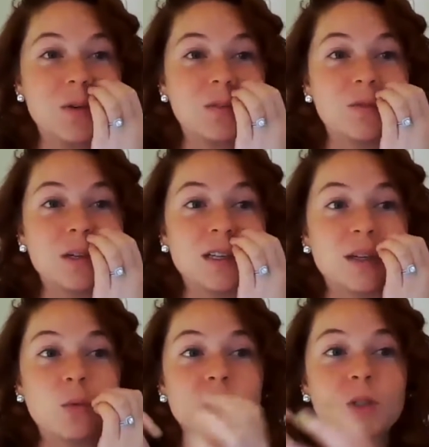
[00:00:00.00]
We've really
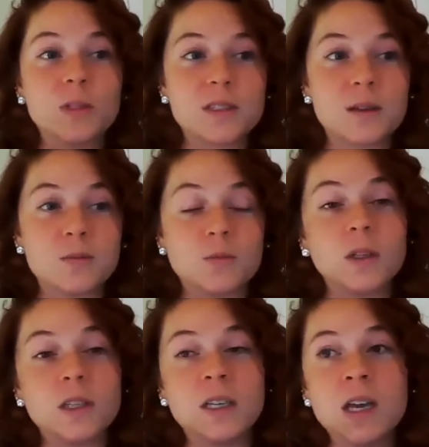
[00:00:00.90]
worked with some
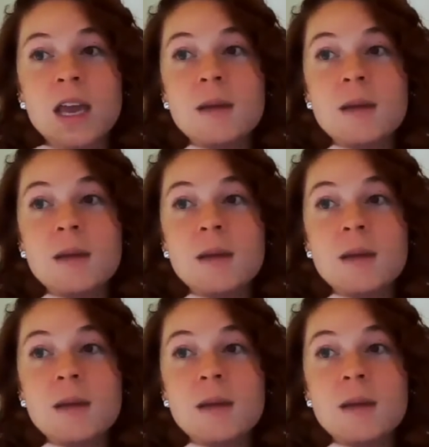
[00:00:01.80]
really